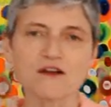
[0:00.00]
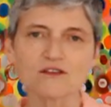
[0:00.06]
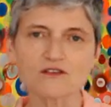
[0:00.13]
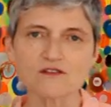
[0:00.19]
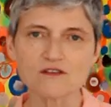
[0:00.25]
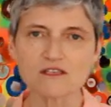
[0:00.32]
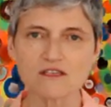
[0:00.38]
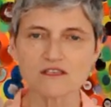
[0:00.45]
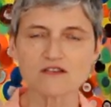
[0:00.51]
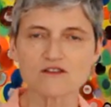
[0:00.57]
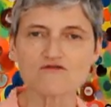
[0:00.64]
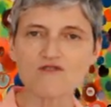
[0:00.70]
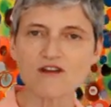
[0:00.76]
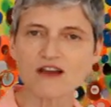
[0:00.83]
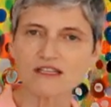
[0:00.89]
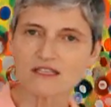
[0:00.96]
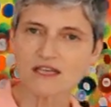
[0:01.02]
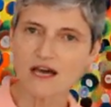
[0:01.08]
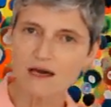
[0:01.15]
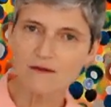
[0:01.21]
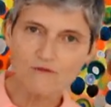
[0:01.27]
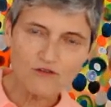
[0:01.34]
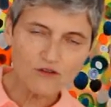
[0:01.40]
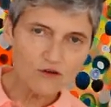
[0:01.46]
So this is a great
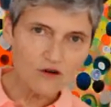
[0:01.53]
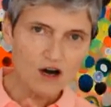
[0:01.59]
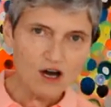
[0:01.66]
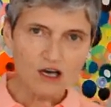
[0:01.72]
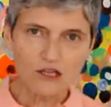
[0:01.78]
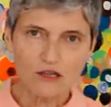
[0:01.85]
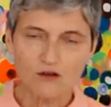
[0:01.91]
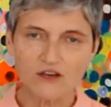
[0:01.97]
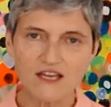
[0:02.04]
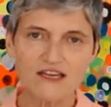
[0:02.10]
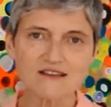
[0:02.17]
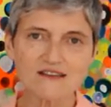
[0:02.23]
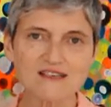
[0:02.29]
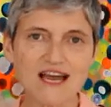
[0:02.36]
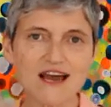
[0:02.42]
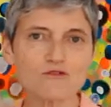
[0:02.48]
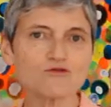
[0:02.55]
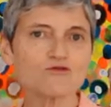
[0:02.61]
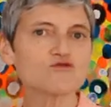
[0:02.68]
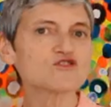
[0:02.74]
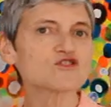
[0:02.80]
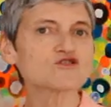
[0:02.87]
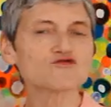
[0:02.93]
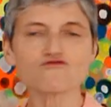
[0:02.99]
time for looking at how you
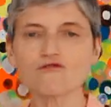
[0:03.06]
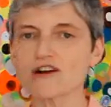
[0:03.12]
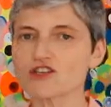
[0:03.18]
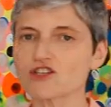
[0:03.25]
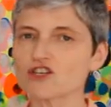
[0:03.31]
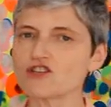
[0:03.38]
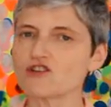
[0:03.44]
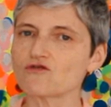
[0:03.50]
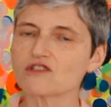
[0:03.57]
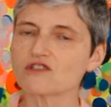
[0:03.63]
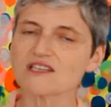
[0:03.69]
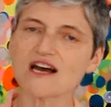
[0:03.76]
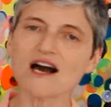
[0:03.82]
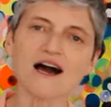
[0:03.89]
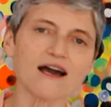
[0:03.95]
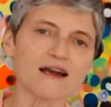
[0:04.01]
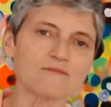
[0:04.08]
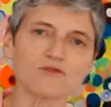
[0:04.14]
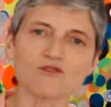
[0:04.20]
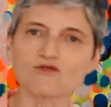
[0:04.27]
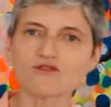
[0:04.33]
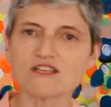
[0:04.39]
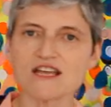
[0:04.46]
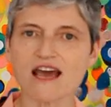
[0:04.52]
structure your time,
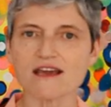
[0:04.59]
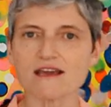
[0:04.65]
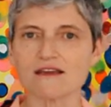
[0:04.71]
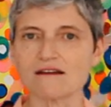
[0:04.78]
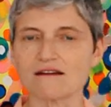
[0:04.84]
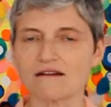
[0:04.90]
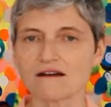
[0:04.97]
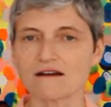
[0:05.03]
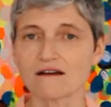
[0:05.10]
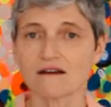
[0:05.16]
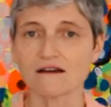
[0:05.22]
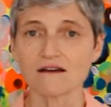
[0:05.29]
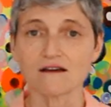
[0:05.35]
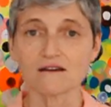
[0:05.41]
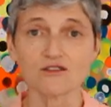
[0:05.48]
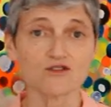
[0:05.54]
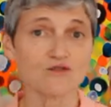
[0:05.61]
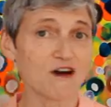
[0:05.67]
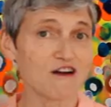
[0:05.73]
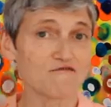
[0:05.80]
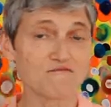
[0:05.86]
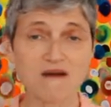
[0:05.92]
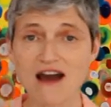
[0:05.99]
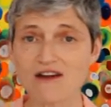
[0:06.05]
your day. Do you
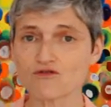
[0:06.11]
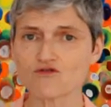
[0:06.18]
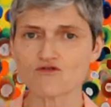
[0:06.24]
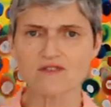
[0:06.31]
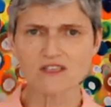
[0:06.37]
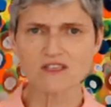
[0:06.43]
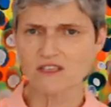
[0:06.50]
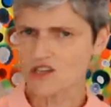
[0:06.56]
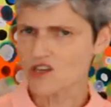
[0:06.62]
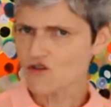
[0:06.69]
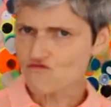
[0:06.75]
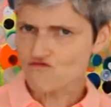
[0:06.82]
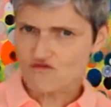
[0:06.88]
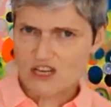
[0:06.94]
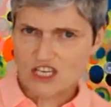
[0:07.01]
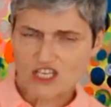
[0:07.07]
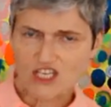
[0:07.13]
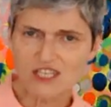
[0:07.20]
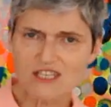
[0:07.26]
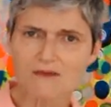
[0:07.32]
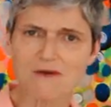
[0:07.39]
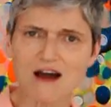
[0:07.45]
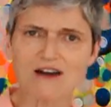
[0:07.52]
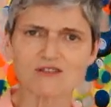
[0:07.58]
have boundaries? Are you
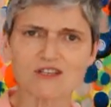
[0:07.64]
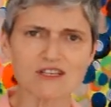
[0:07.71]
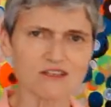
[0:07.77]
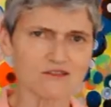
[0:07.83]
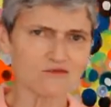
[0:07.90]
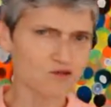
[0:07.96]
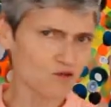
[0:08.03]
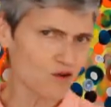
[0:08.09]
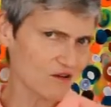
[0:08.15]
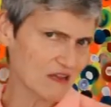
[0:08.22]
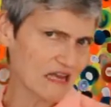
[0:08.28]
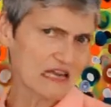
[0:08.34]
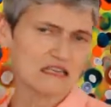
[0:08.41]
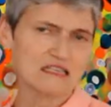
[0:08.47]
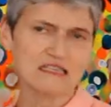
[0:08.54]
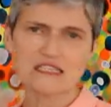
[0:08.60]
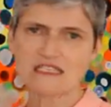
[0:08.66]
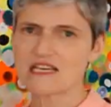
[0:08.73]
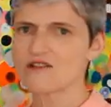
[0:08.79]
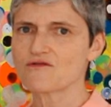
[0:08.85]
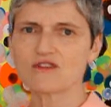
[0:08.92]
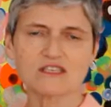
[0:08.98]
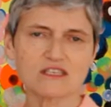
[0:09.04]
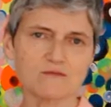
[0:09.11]
rigid about it? Have you got
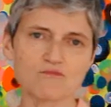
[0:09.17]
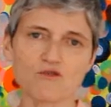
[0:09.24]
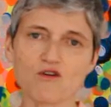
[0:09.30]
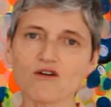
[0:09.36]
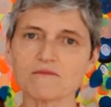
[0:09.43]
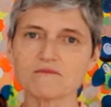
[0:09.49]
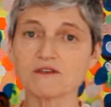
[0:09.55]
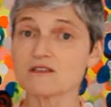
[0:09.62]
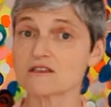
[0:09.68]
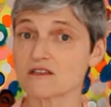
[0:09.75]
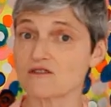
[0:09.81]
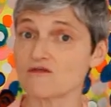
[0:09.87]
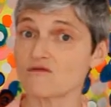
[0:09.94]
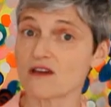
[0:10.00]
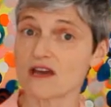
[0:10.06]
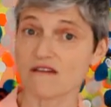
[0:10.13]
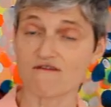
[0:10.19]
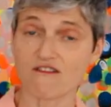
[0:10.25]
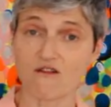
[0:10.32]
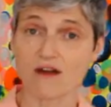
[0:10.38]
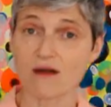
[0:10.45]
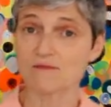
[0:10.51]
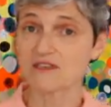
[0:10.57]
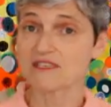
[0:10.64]
serious appointments and you get
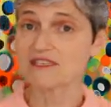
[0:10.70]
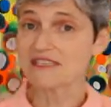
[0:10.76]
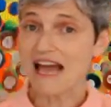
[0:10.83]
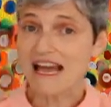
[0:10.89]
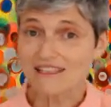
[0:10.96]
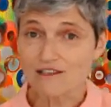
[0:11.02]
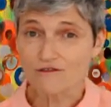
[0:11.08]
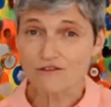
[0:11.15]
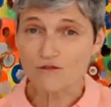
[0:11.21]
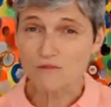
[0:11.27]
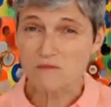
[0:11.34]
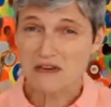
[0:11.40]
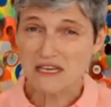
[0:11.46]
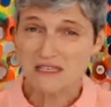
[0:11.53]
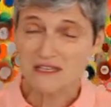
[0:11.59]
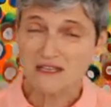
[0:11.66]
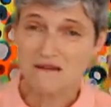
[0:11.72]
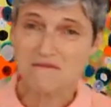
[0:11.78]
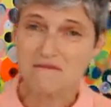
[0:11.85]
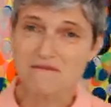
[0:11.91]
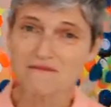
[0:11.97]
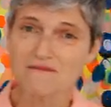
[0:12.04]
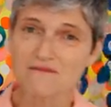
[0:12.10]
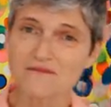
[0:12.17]
very upset if you miss
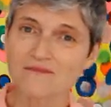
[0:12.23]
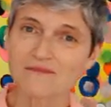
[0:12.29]
them?